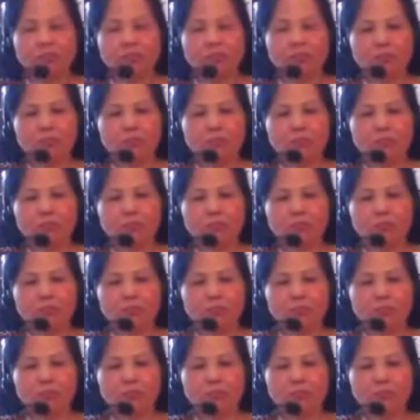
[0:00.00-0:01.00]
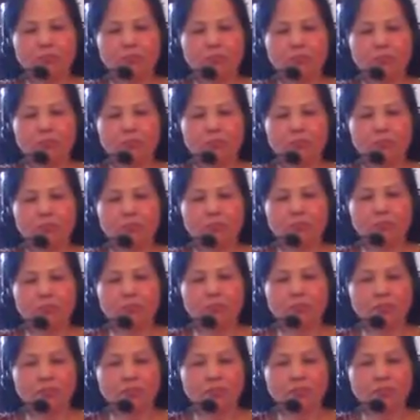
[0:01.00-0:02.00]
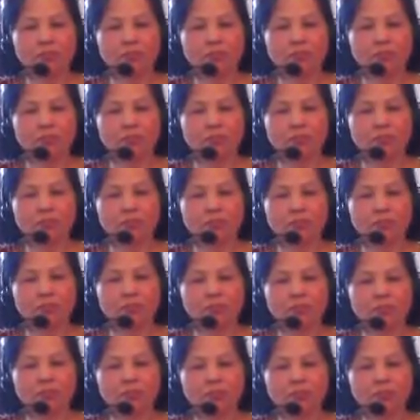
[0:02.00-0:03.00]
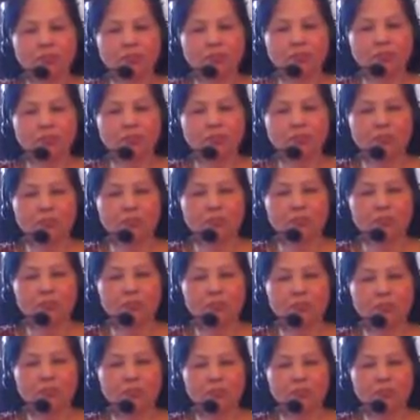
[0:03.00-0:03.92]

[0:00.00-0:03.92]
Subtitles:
The person shown says nothing.